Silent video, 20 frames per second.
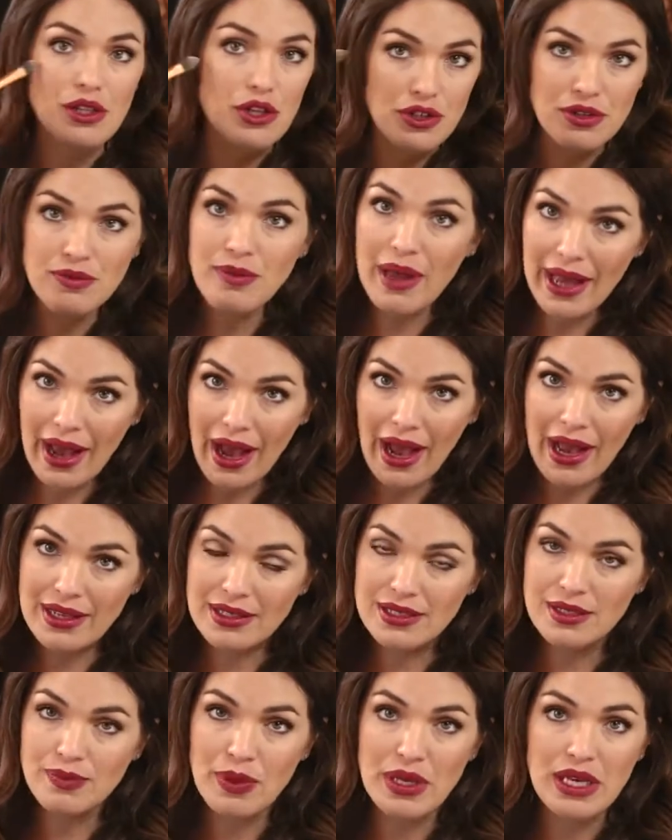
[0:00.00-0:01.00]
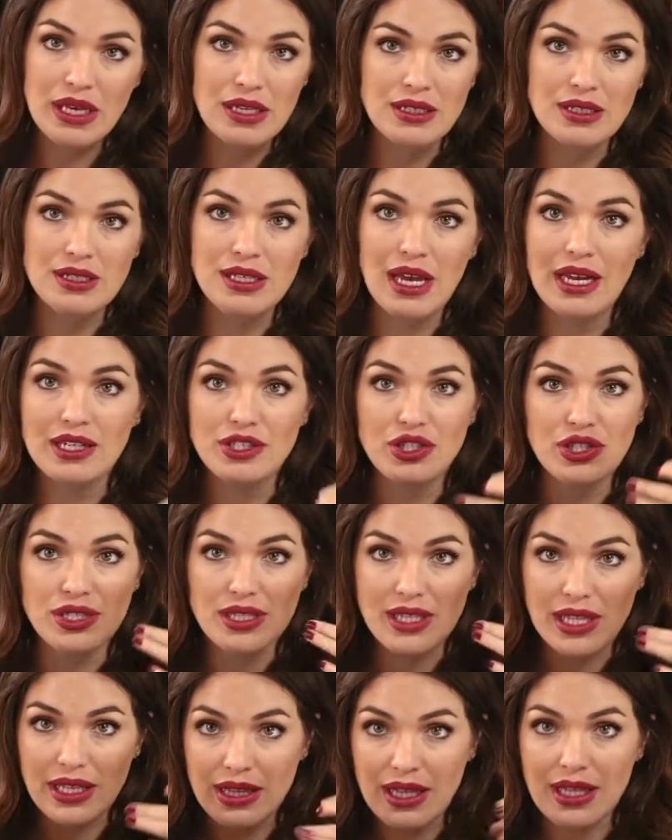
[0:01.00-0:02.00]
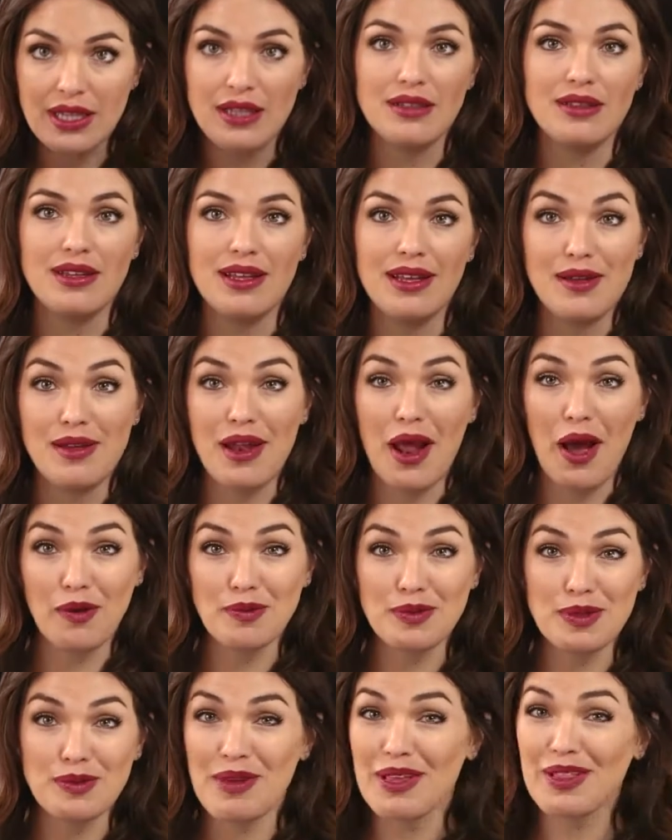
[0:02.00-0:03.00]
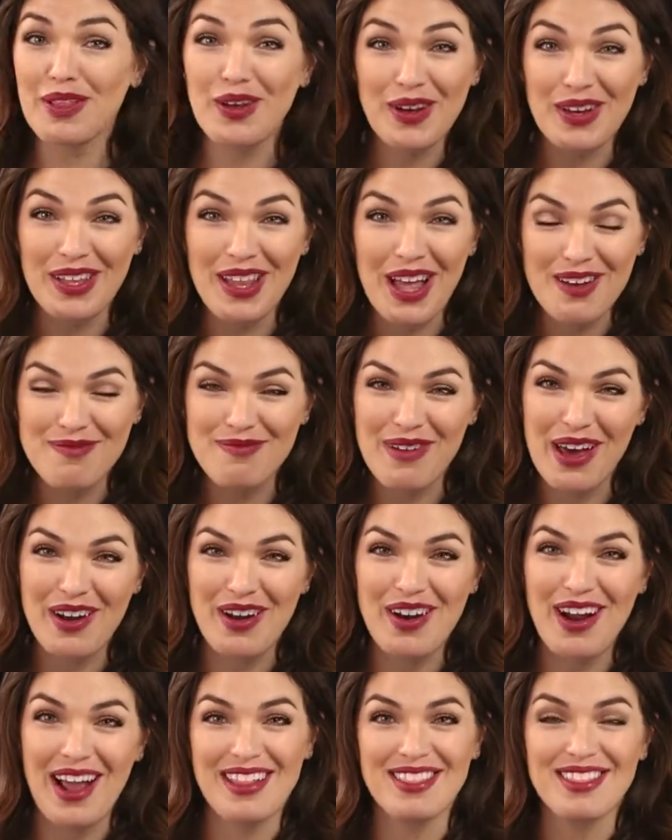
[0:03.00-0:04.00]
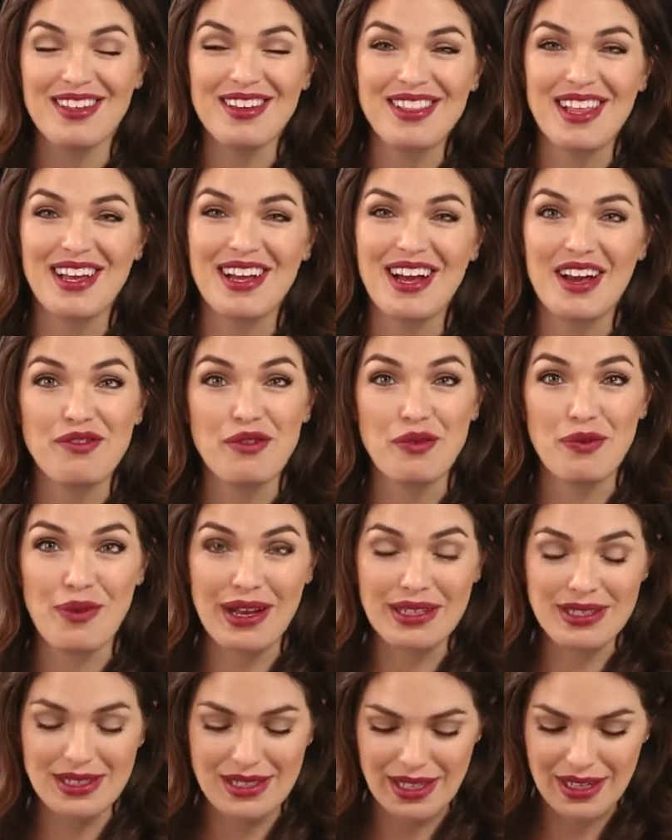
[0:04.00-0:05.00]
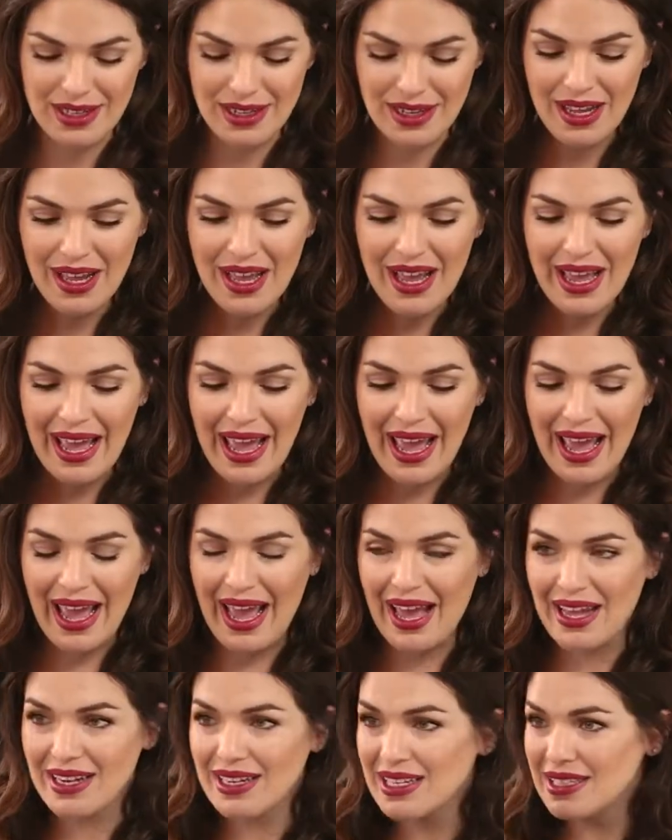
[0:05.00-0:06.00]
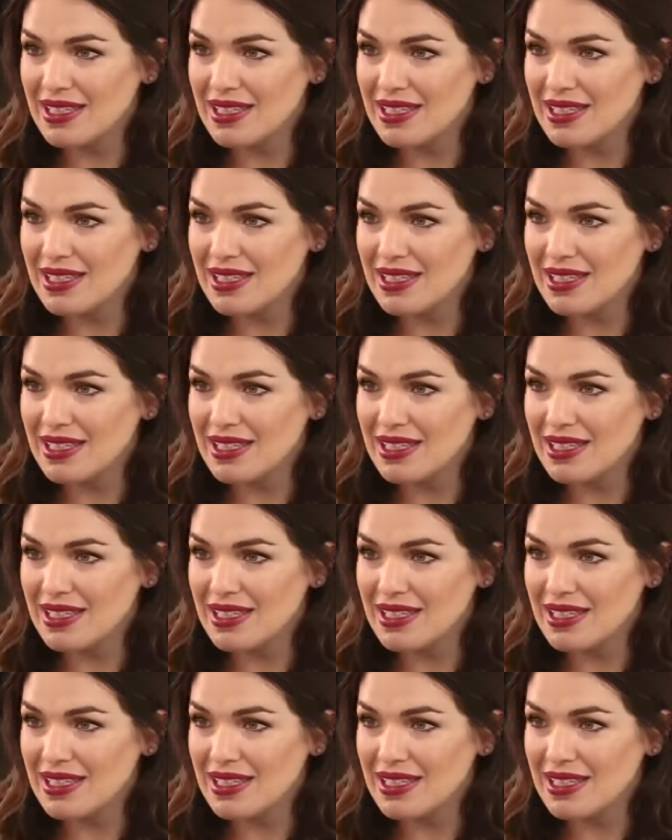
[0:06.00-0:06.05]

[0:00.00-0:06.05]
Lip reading: under my eyes because I just think that it helps me look a lot better and look like I've rested, and